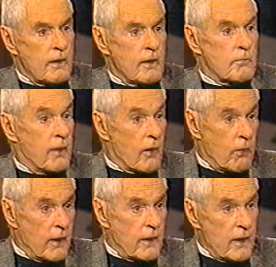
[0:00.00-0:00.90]

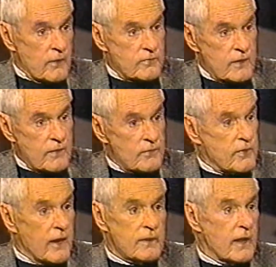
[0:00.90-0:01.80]
Marijuana, LSD, and the
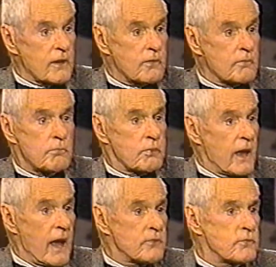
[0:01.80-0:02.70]
psychedelic
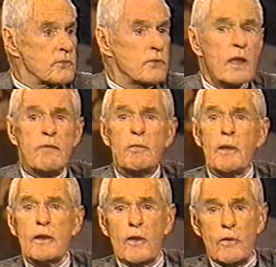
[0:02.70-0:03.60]
plants,
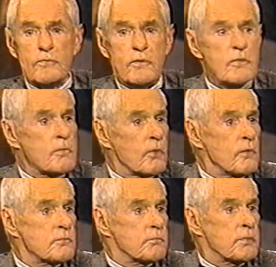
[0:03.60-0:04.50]
everybody knows, they're the
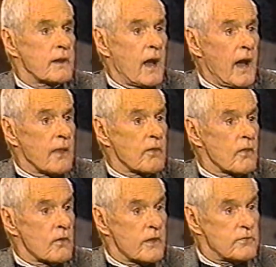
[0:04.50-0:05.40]
most benign, they're
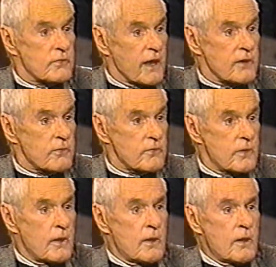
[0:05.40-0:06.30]
the least dangerous.
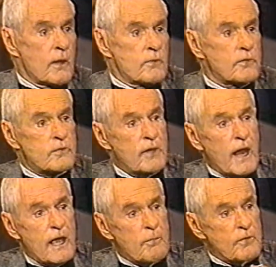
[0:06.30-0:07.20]
So you
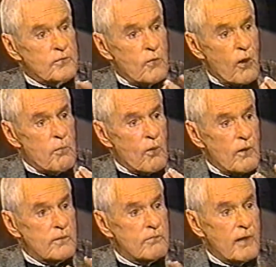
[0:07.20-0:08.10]
tally up the
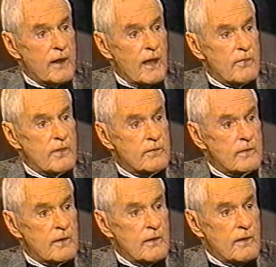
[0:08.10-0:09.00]
scoreboard and you find out
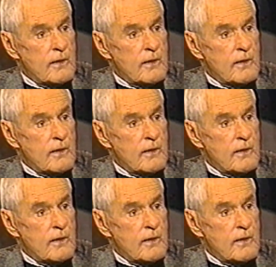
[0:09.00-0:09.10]
that